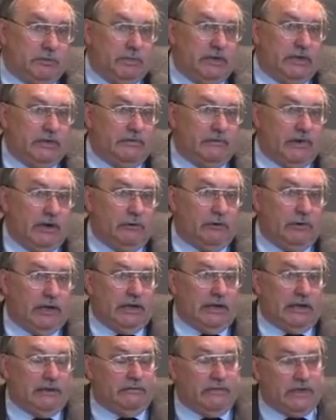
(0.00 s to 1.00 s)
a paedophile
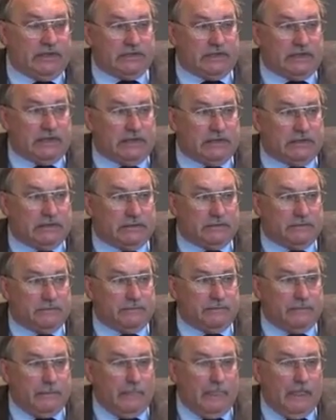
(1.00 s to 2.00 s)
ring investigator,
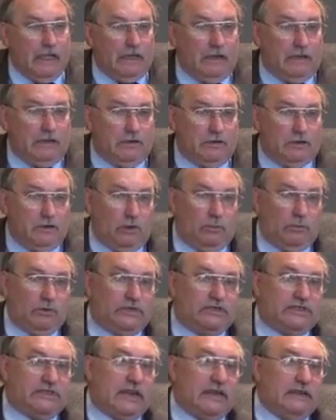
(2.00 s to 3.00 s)

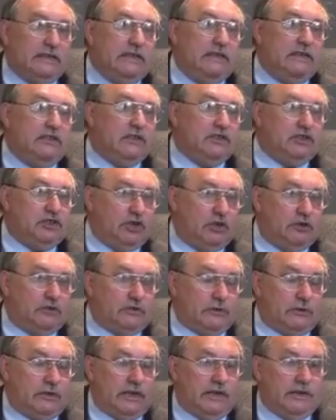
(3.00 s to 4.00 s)
notwithstanding that she
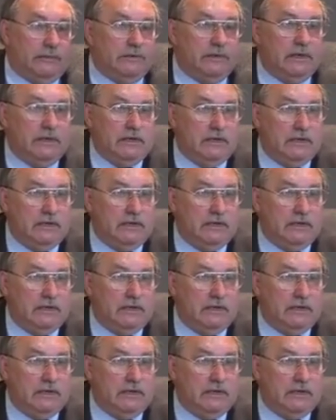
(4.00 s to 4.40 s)
also claimed